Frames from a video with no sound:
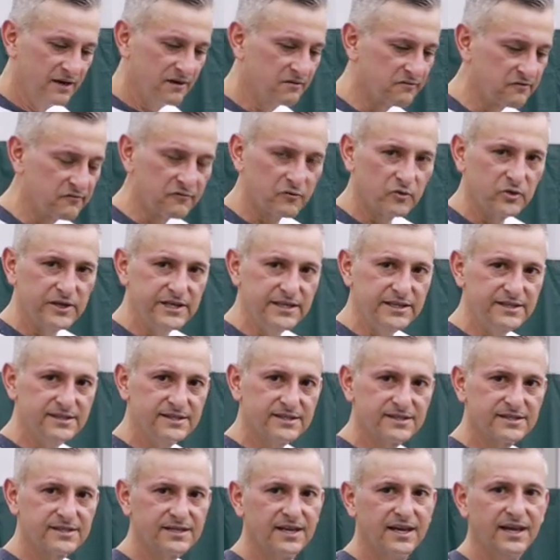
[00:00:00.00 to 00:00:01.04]

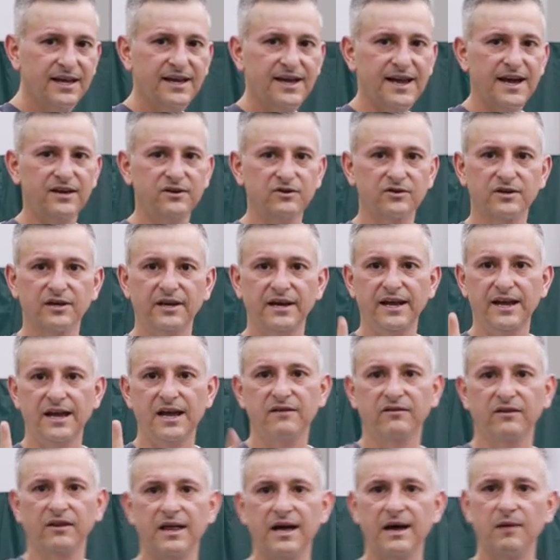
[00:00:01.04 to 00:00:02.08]
freeze, and you're going to
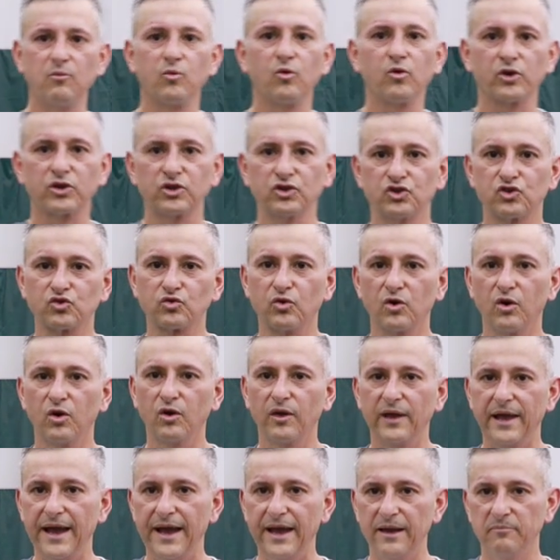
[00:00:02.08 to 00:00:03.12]
have a lot more
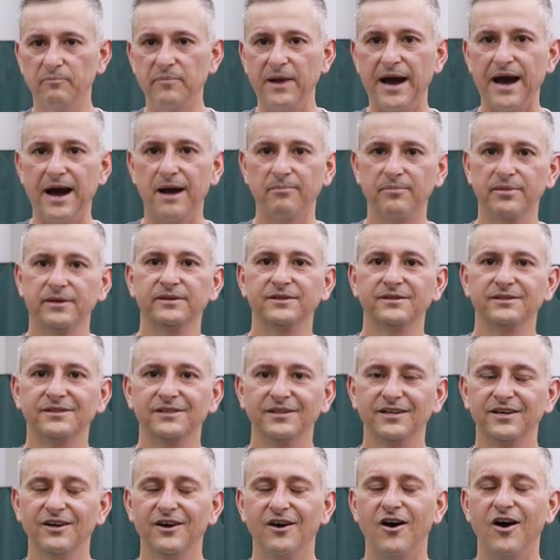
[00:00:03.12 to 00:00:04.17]
control and pop
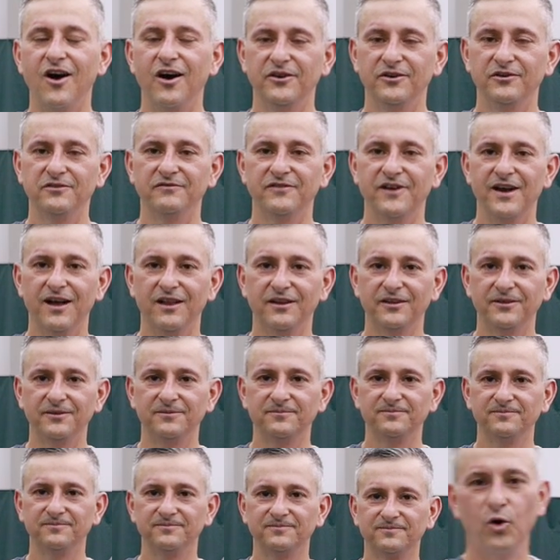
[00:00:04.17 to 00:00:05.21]
on your volley.
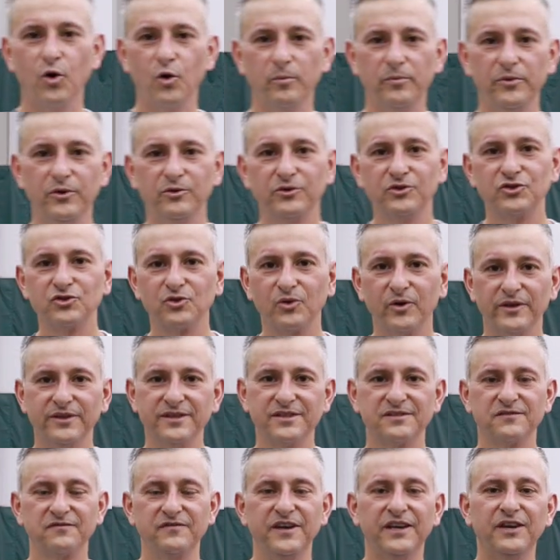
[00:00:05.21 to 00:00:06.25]
Hope you enjoyed
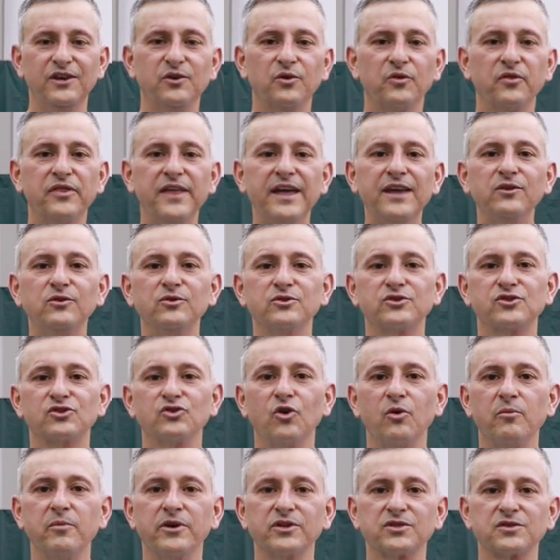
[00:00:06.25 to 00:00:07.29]
this video. Thank you
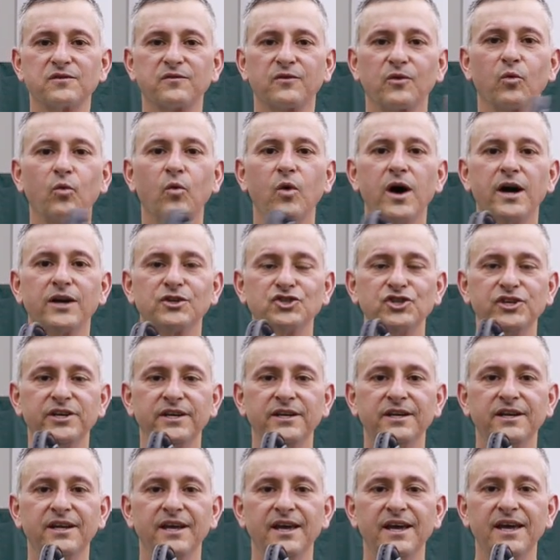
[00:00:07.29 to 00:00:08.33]
so much for
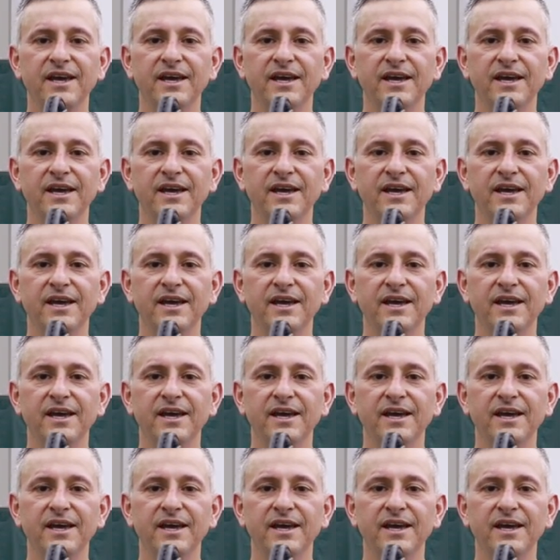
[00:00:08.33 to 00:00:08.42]
watching.